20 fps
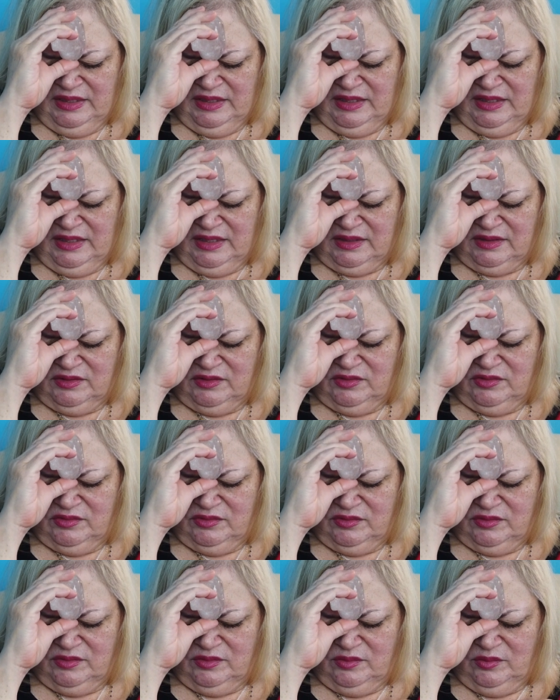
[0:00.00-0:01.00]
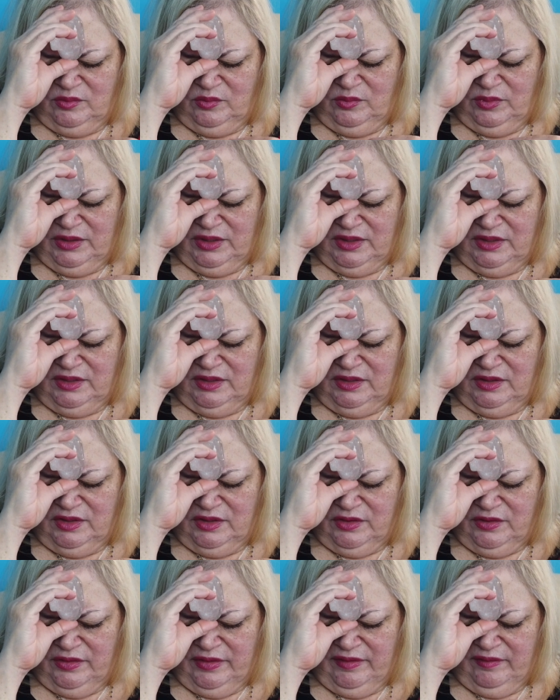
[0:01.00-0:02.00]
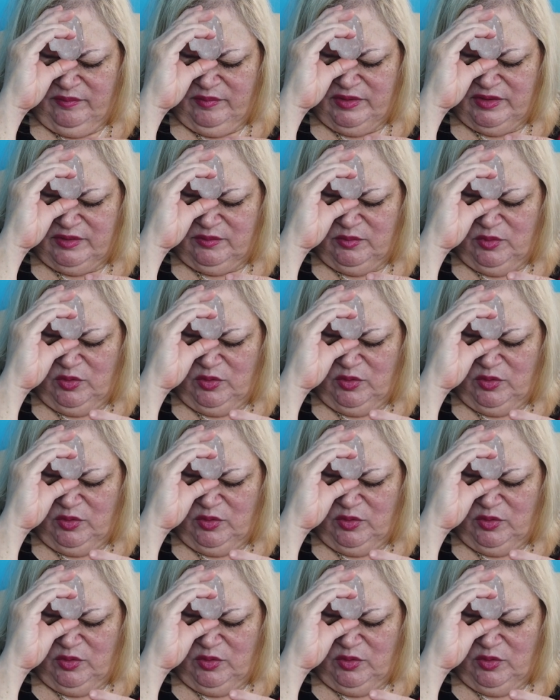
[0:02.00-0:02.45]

And when there have been